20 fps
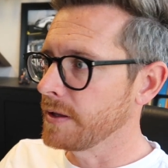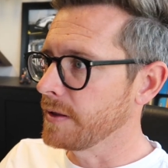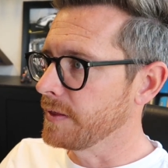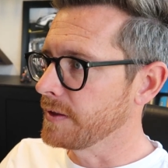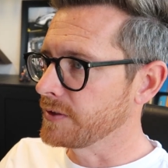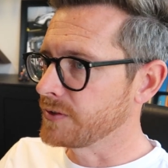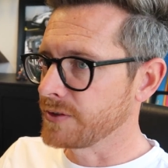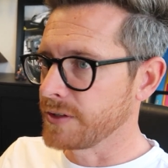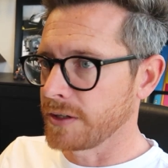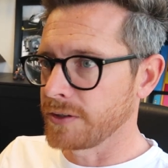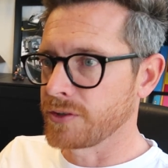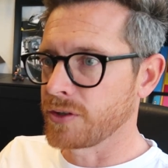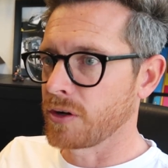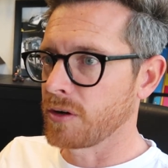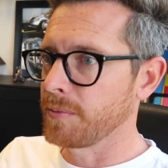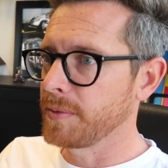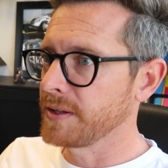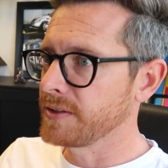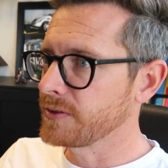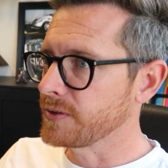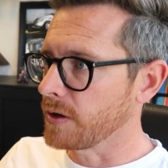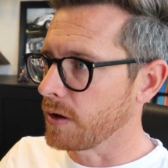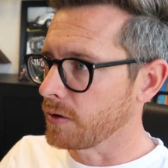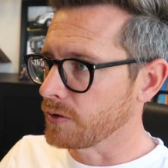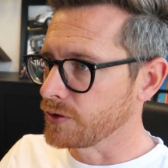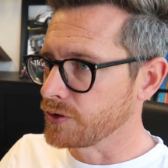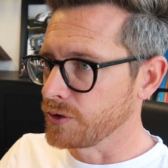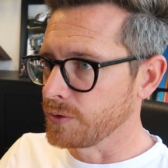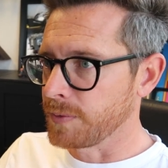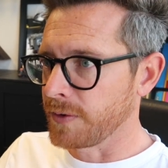The stud tournaments
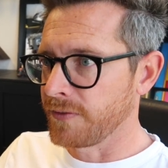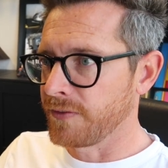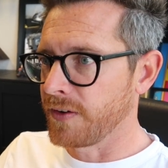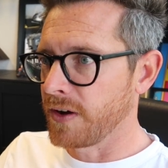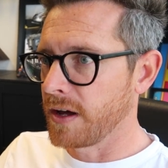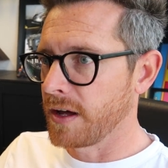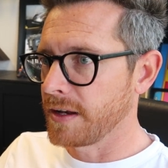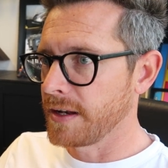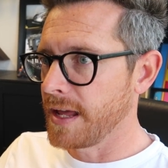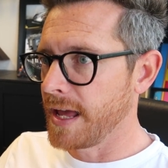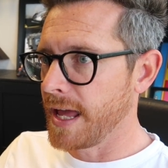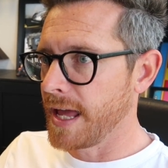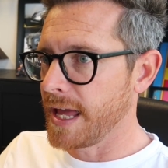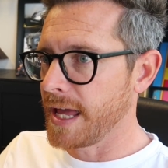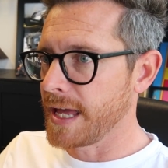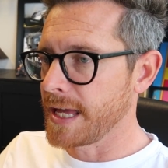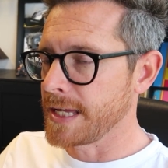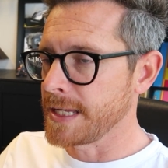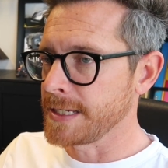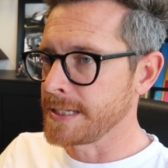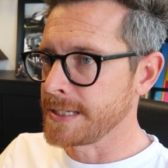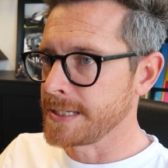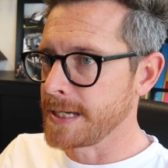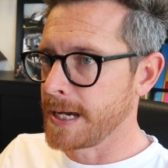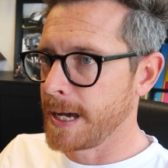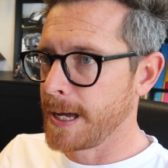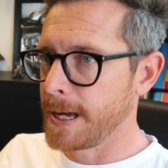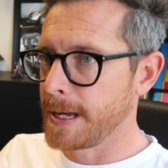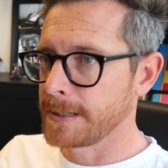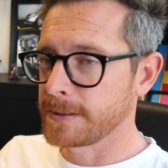are super fun, and
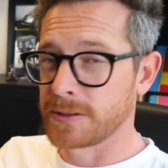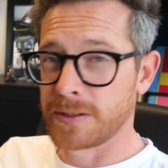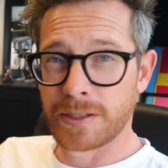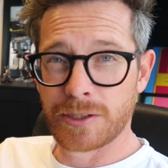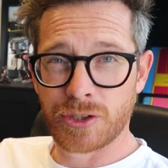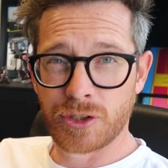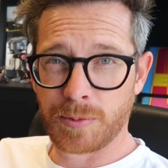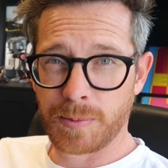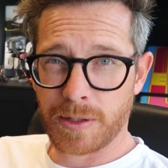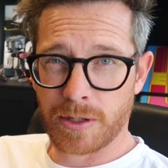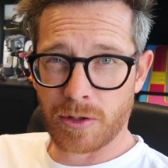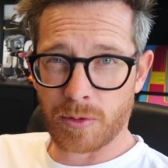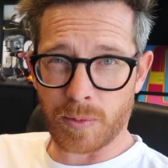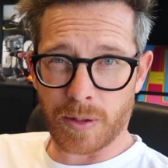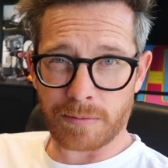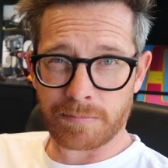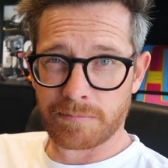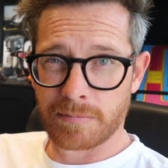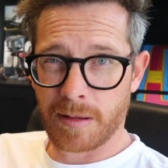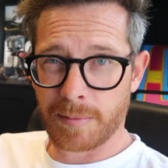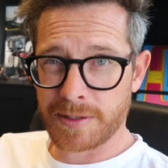so this should be a good one.